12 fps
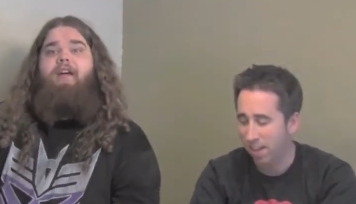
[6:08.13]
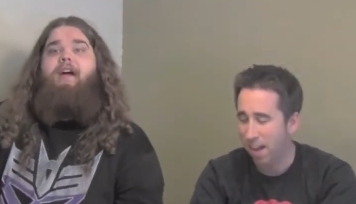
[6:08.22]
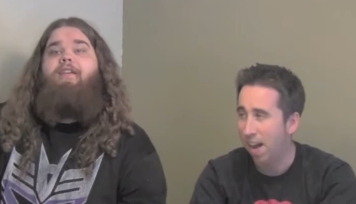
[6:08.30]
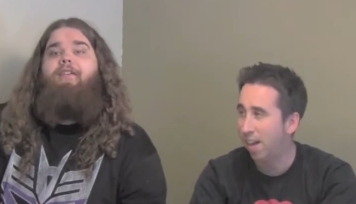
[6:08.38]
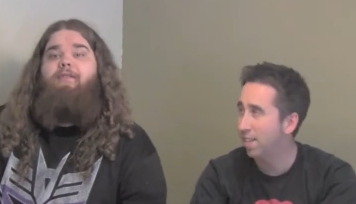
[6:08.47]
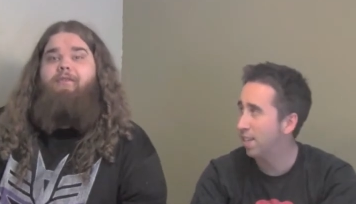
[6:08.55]

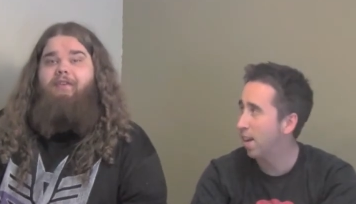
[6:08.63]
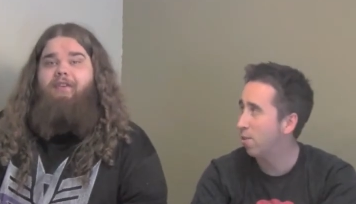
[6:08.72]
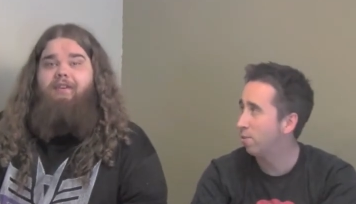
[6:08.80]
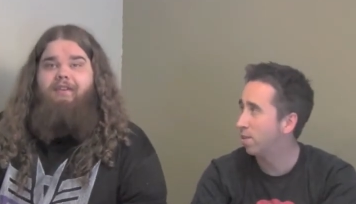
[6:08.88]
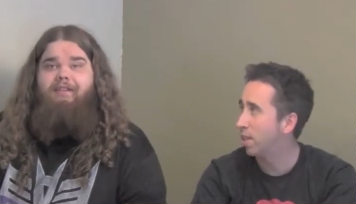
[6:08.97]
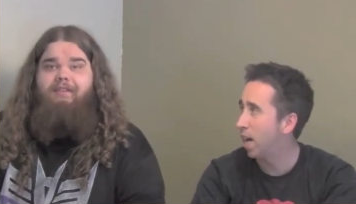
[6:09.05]
Speaker 1: Eyes
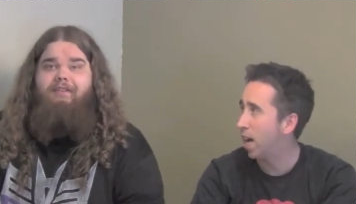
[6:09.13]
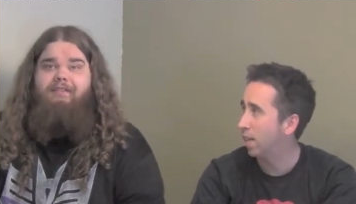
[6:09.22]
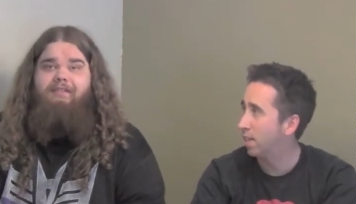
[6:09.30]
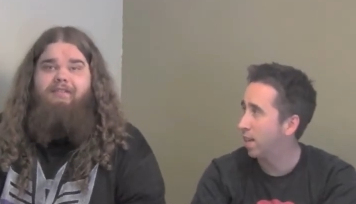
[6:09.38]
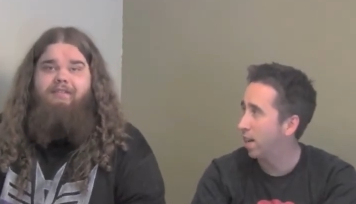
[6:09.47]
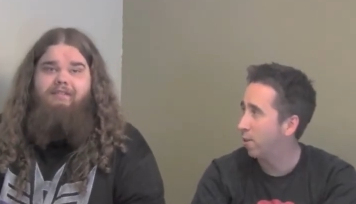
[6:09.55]
out,
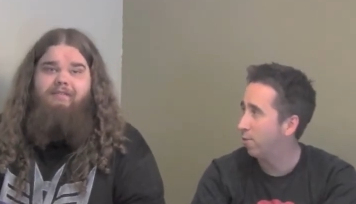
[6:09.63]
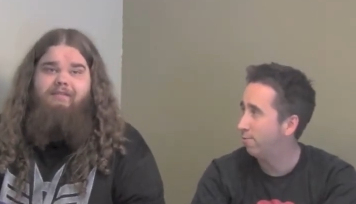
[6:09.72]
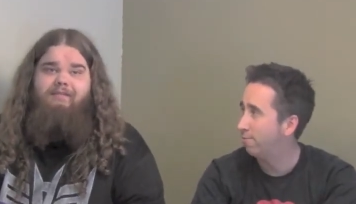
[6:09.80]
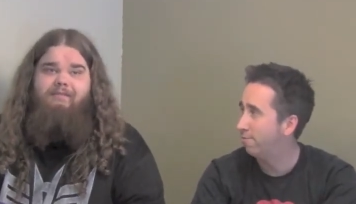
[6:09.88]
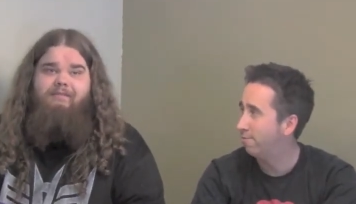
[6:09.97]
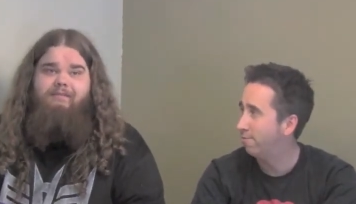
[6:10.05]
cocks
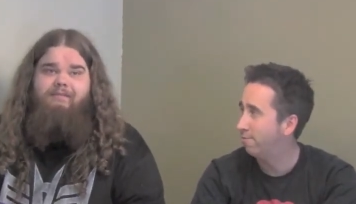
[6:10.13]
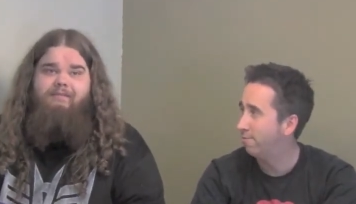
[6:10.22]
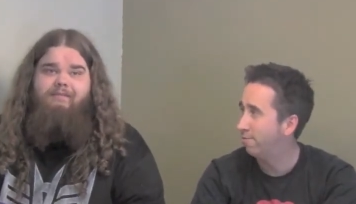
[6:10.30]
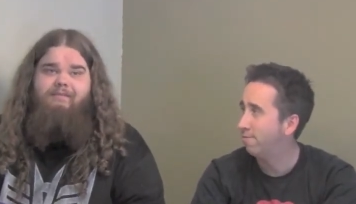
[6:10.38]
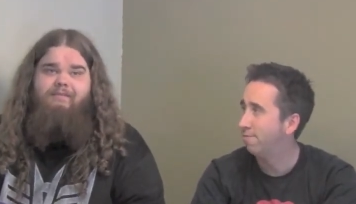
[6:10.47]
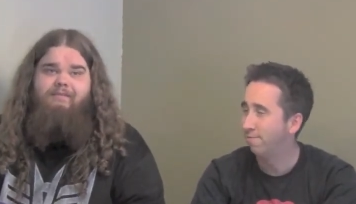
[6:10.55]
out,
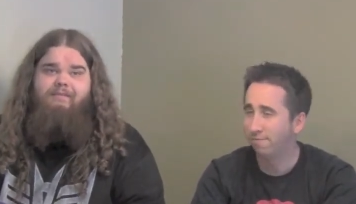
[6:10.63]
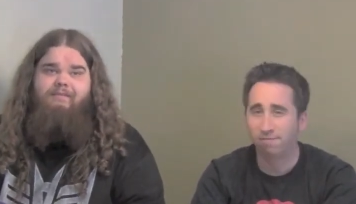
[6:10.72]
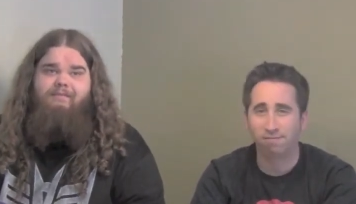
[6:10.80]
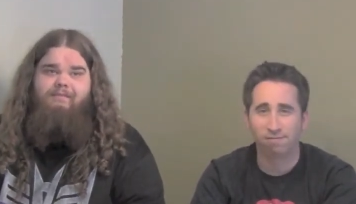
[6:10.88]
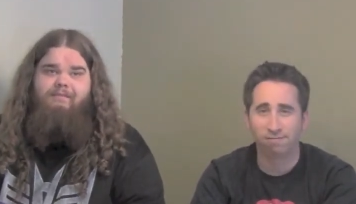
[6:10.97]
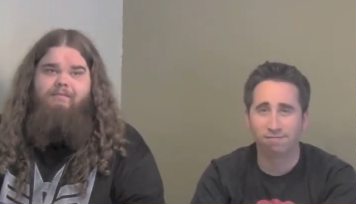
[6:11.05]

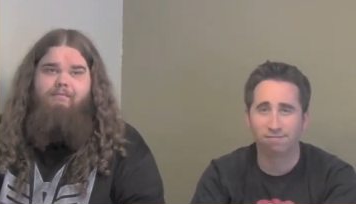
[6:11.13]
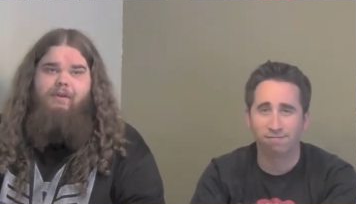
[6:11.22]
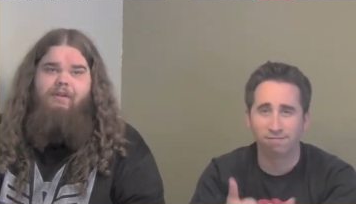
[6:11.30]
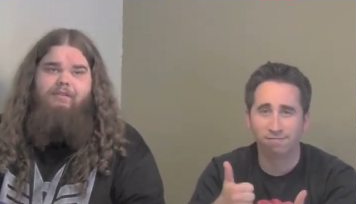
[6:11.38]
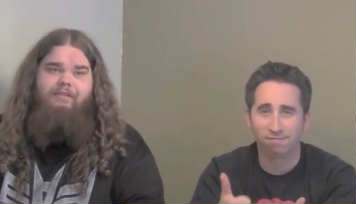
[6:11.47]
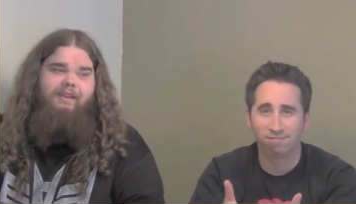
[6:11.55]

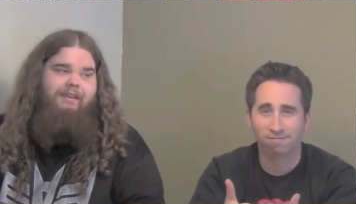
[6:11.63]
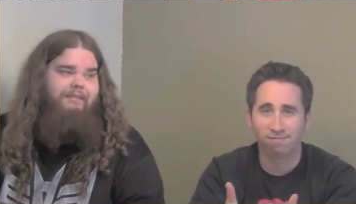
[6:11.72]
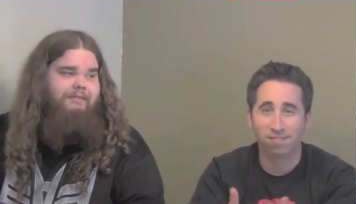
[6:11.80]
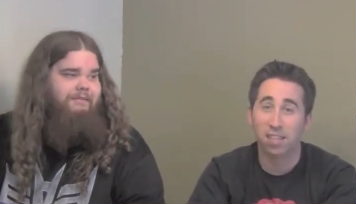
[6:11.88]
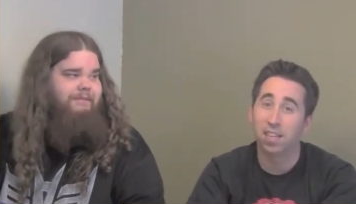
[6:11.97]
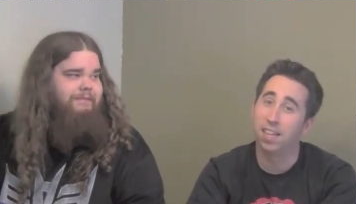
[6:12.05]
balls
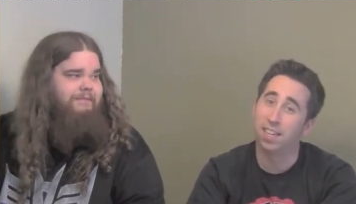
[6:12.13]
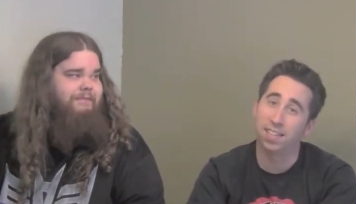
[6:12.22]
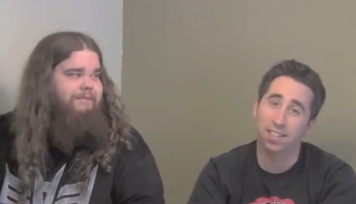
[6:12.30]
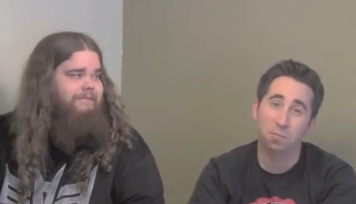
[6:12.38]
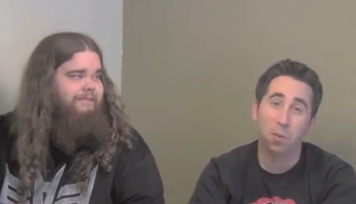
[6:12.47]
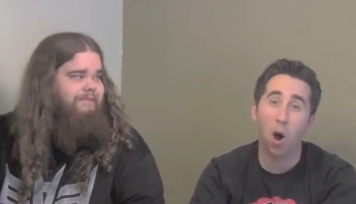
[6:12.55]
out.
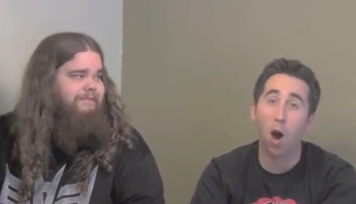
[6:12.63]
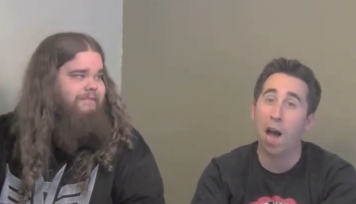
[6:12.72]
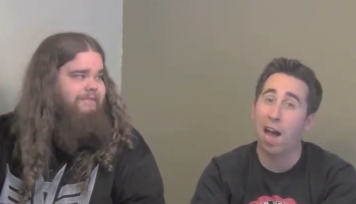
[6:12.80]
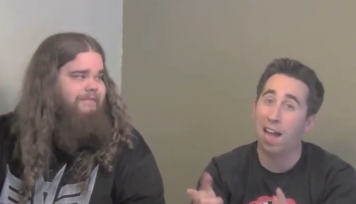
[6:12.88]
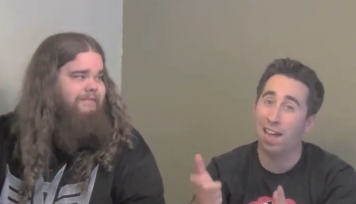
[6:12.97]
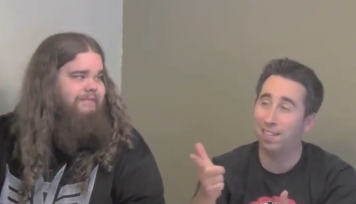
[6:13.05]
Yeah.
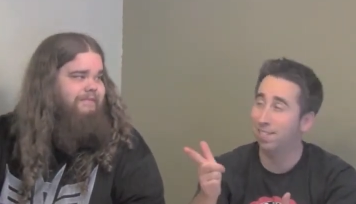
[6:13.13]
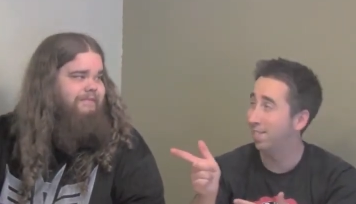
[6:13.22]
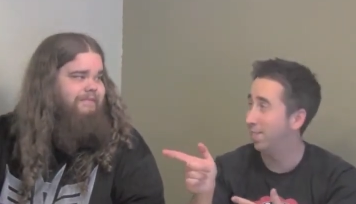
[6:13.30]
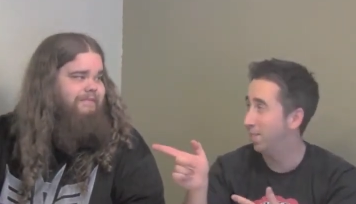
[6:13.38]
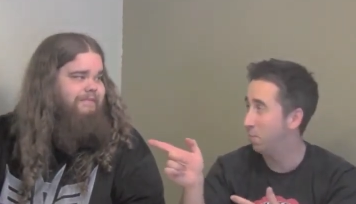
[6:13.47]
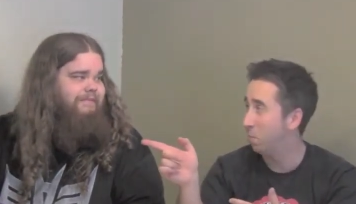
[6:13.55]

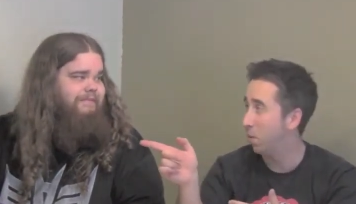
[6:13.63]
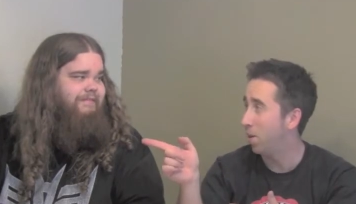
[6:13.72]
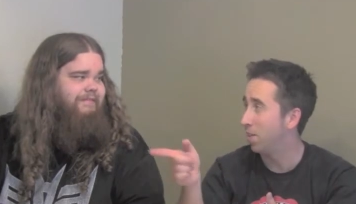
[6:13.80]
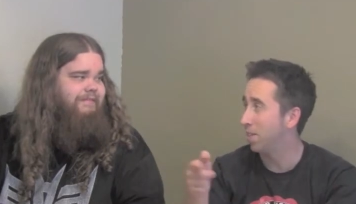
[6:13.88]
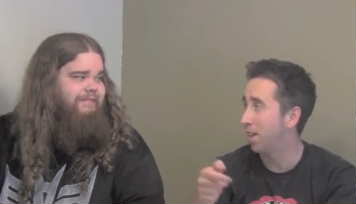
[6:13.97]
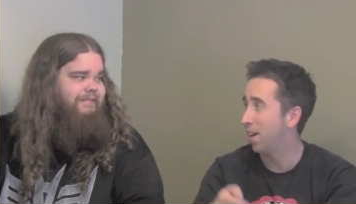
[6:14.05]

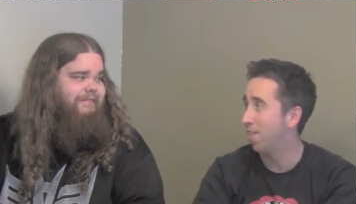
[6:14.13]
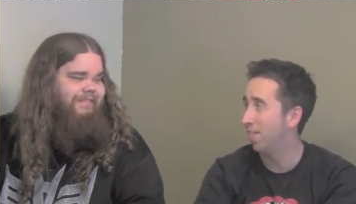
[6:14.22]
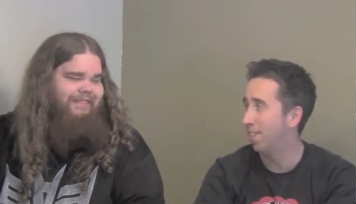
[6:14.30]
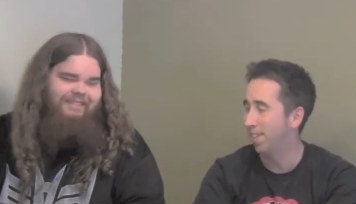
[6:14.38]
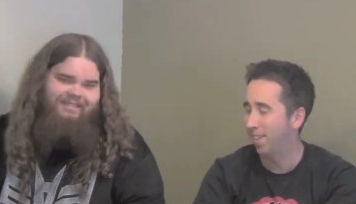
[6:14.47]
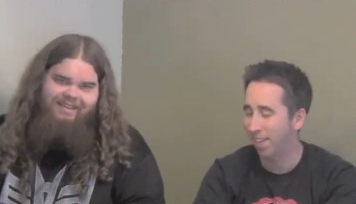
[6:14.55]
Balls
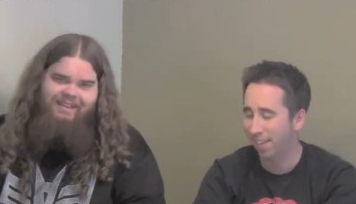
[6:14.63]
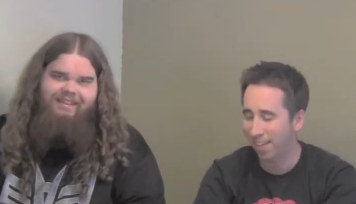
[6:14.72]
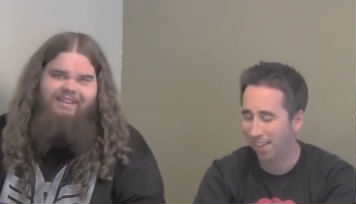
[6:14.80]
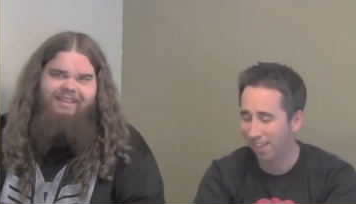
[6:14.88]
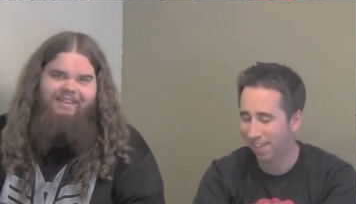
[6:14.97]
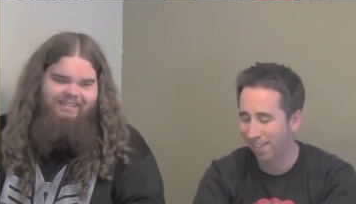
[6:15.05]
out. I
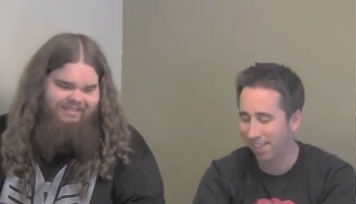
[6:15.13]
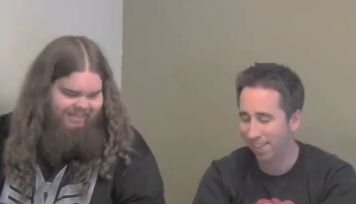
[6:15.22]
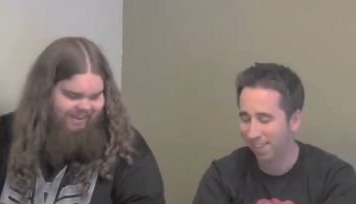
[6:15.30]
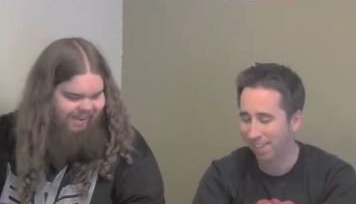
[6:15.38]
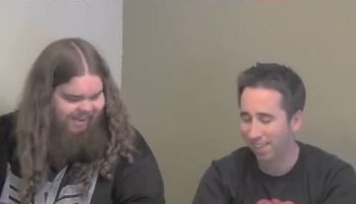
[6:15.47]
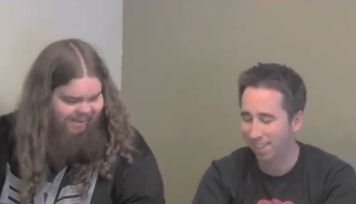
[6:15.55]
get it.
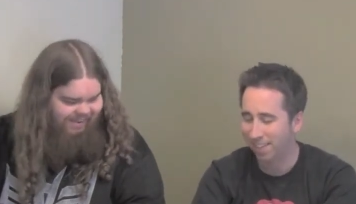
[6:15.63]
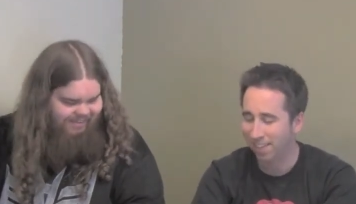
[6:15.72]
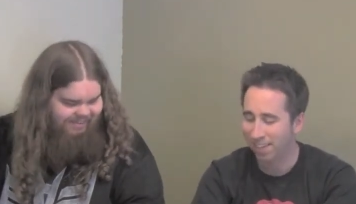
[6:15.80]
Yeah.